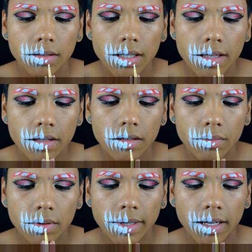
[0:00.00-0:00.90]
And then you
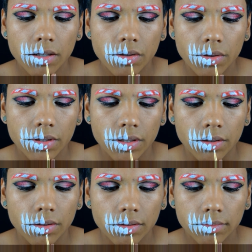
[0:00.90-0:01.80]
want to make it into a circle.